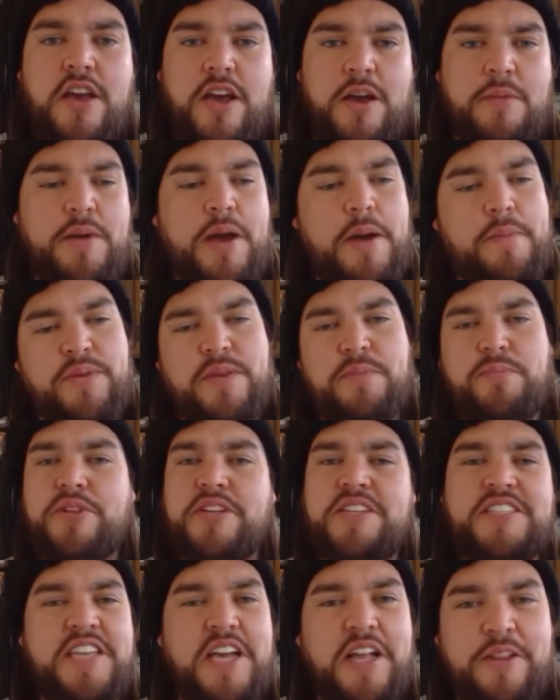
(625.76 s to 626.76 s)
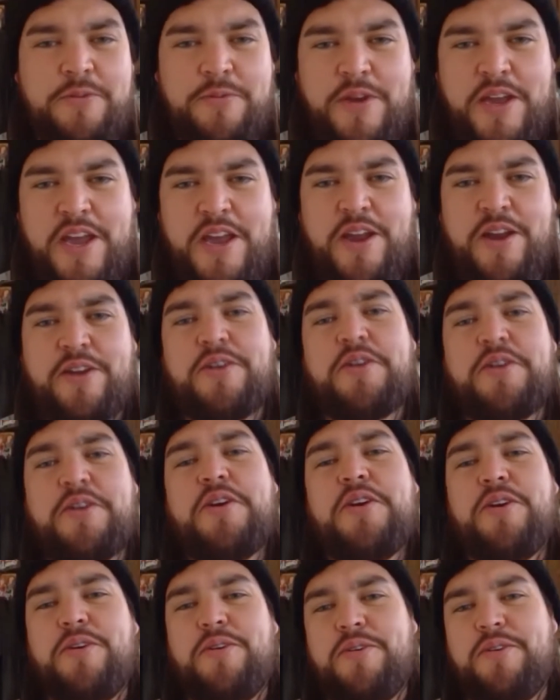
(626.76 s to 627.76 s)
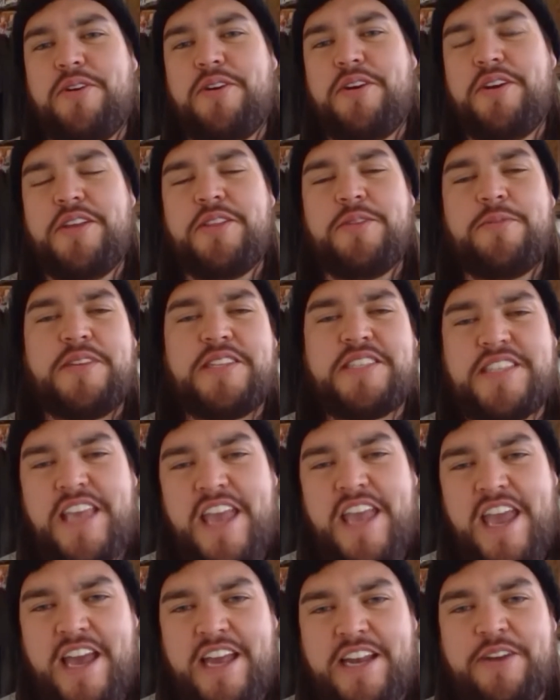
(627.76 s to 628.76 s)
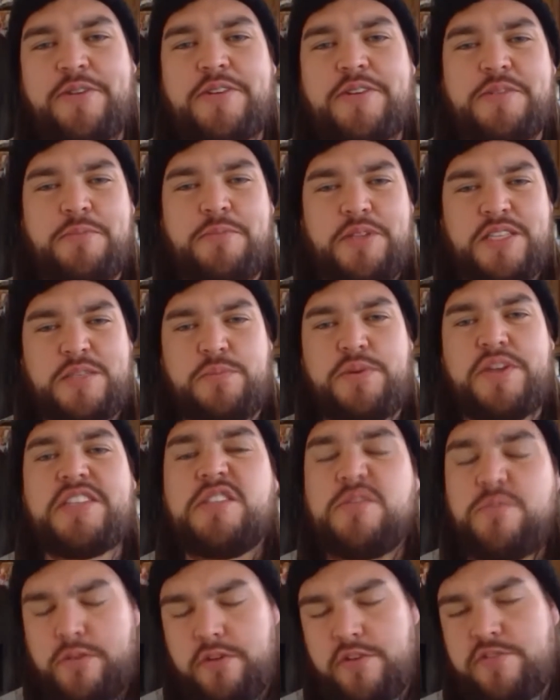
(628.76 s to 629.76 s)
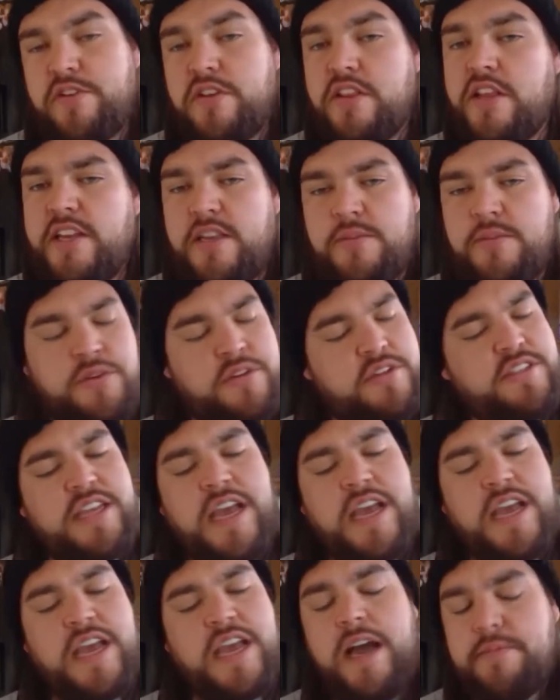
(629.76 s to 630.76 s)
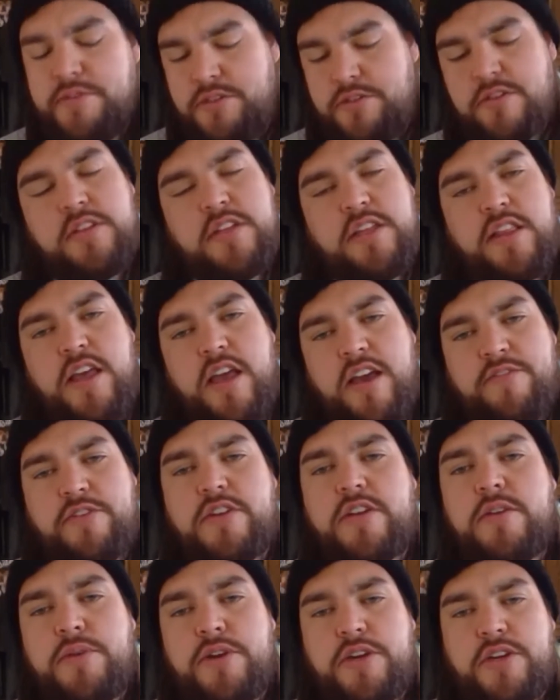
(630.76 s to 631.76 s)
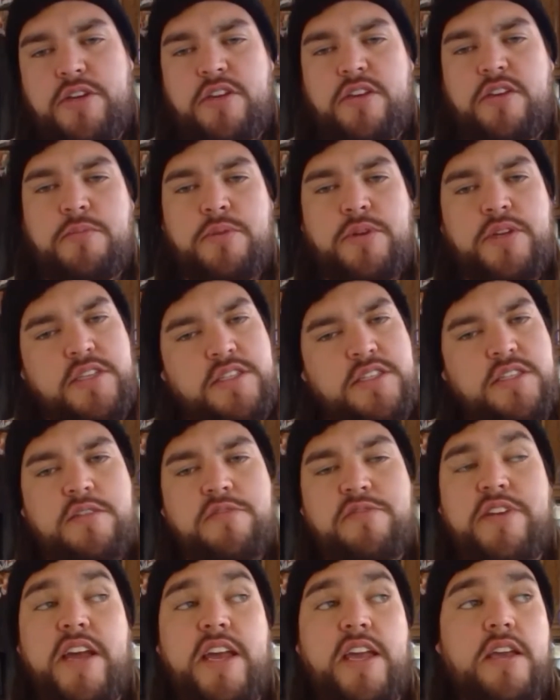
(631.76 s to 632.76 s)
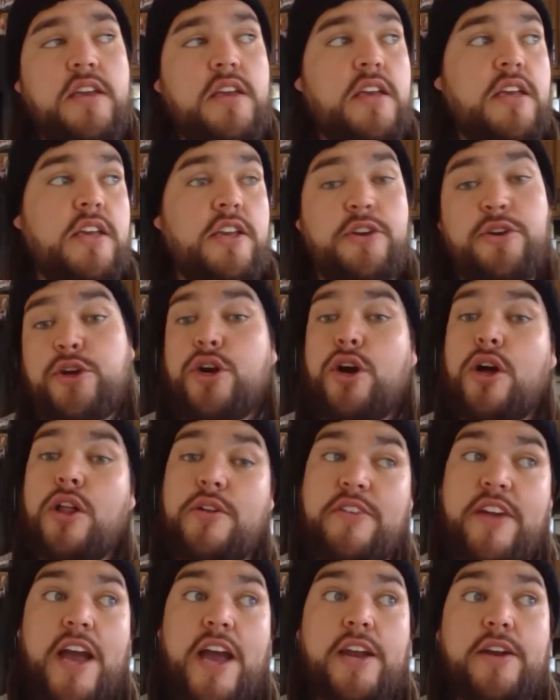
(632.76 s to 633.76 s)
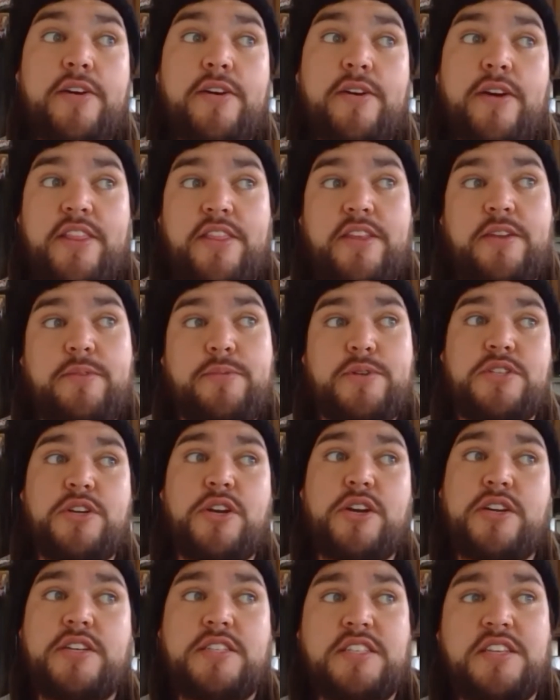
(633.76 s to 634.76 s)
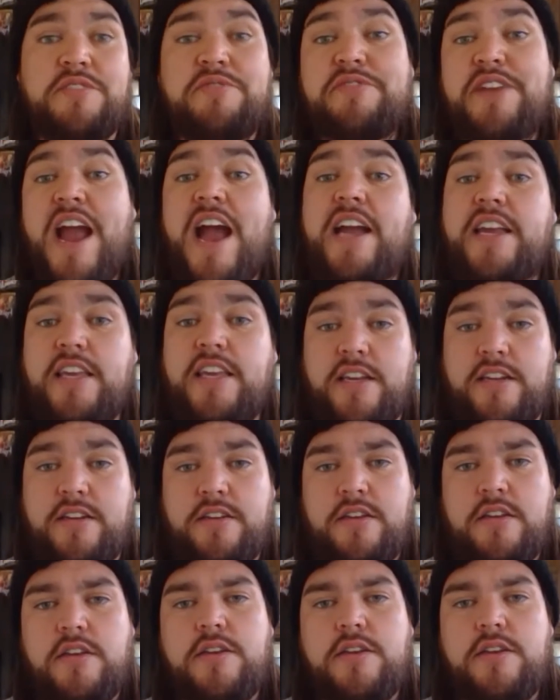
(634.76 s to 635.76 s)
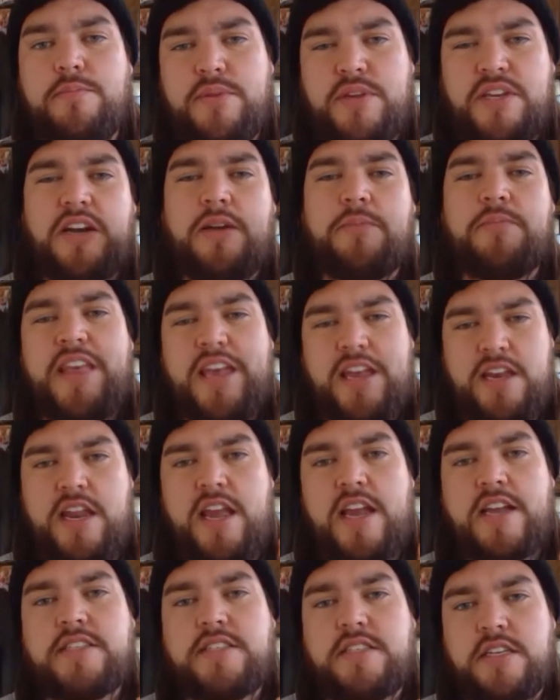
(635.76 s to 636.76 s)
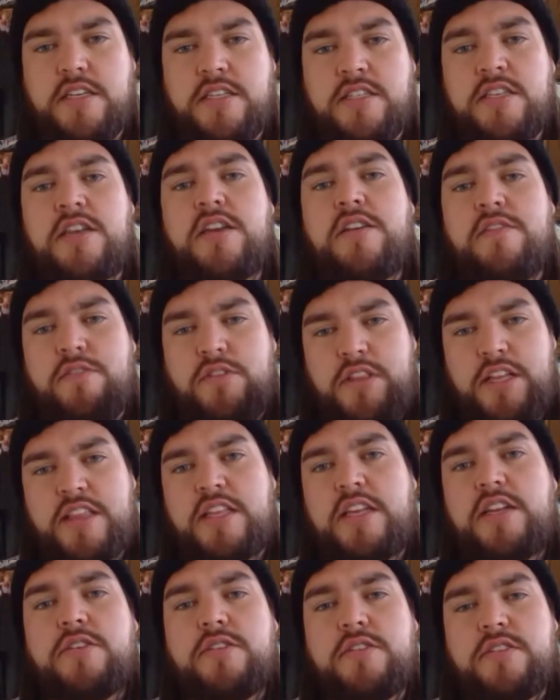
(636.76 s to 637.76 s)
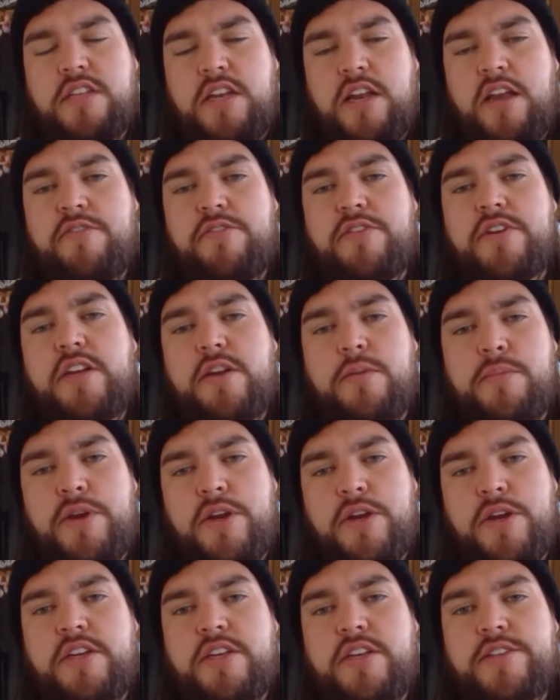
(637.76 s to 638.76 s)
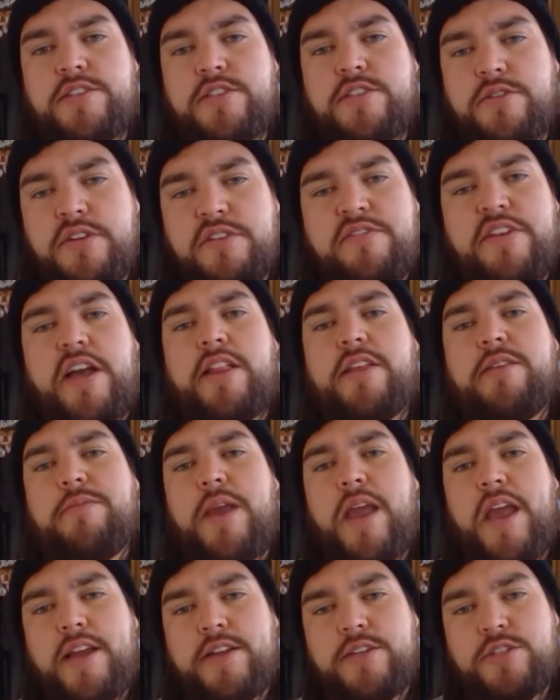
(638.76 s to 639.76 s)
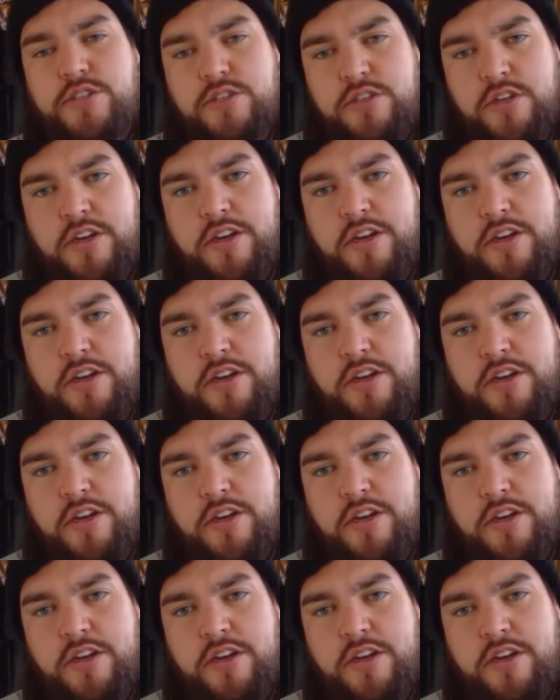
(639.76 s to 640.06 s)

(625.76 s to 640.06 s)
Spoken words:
about people in Delaware or in Louisiana or some of these places where they're frontline communities, absolutely the African-American communities in the fight. Here in Colorado, I think we're starting to see fracking become that nexus for Latinos and African Americans, Green Valley Ranch,